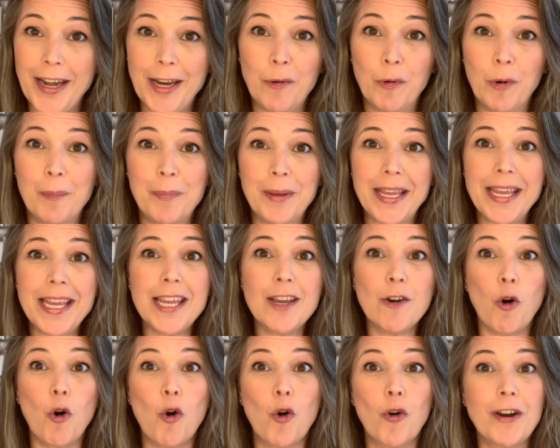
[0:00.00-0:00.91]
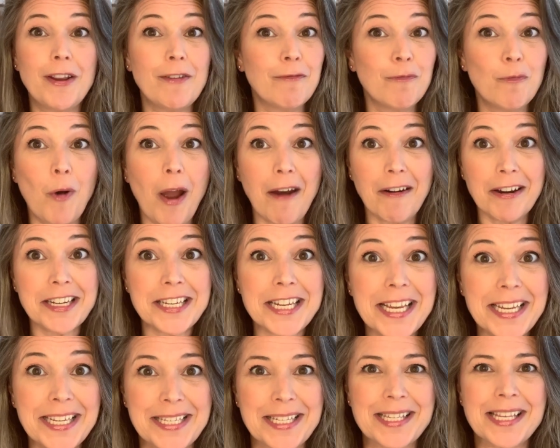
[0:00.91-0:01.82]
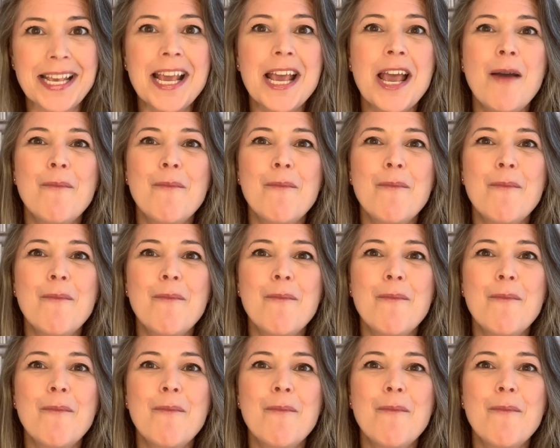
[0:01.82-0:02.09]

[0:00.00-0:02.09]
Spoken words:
it will be or even where it is,